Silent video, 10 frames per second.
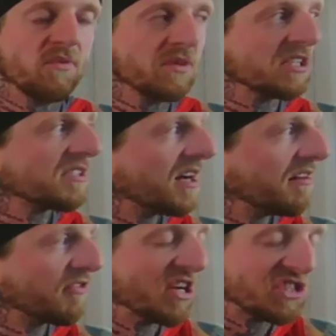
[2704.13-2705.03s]
this
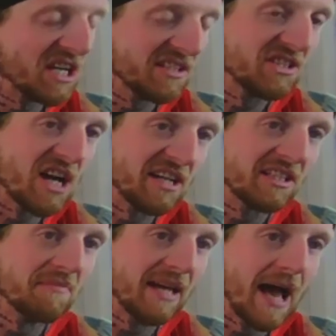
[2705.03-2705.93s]
franchise
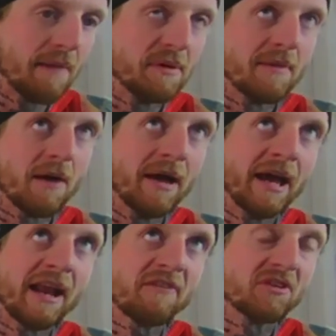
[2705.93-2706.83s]
can be happy about,
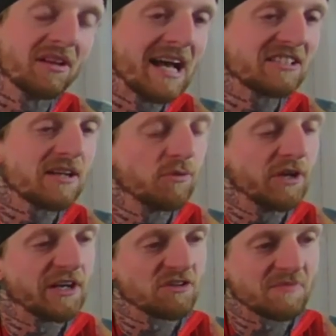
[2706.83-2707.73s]
man. After the last couple of
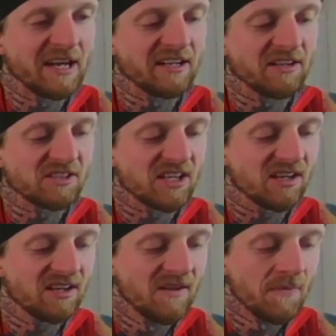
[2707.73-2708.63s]
years, man, it's
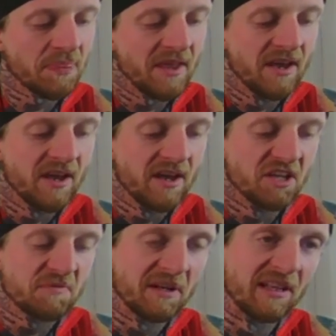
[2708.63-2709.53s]

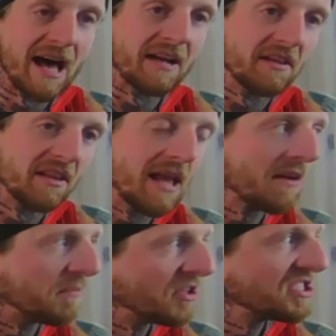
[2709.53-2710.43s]
been a lot
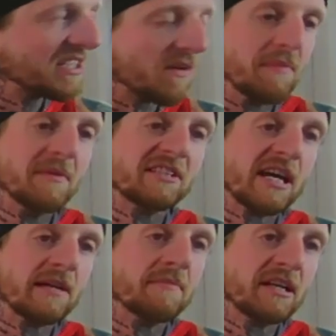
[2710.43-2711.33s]
of punches that we've been
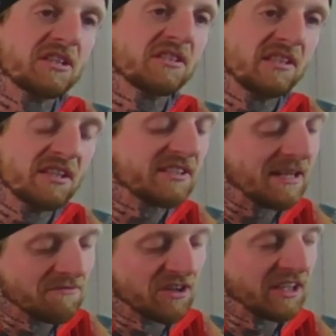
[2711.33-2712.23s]
taking, man. This
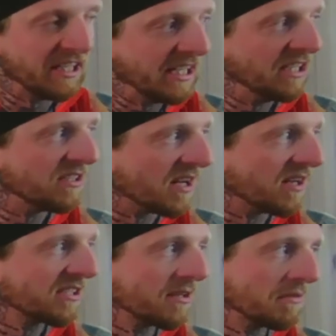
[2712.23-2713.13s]
team really needs
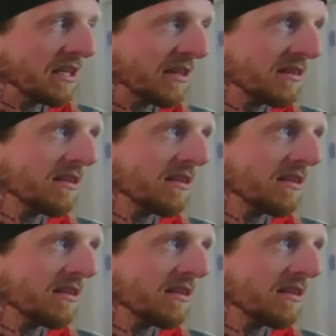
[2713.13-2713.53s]
something